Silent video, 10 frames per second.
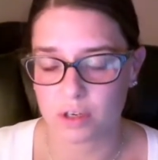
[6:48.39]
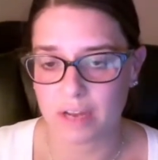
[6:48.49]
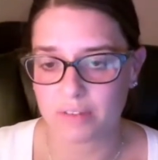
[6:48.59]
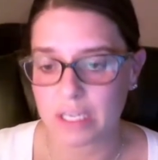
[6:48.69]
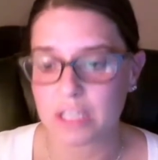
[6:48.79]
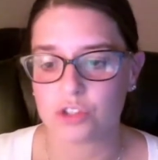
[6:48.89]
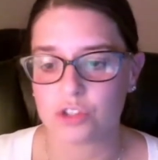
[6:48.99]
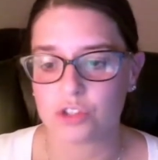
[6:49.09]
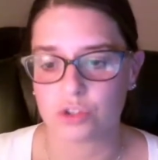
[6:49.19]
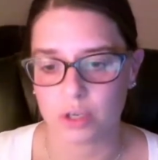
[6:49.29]
having
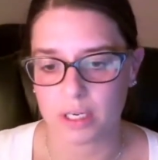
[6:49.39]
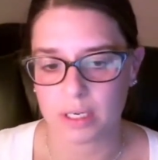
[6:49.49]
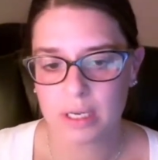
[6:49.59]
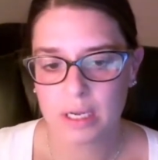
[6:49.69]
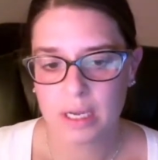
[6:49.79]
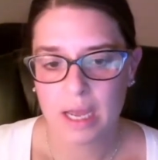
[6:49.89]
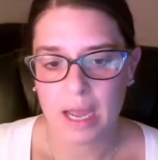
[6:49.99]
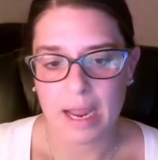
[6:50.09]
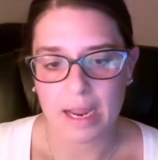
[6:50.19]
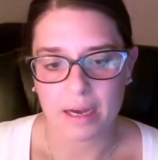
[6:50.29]
injury.
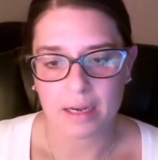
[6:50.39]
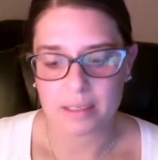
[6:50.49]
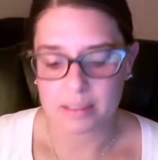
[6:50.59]
And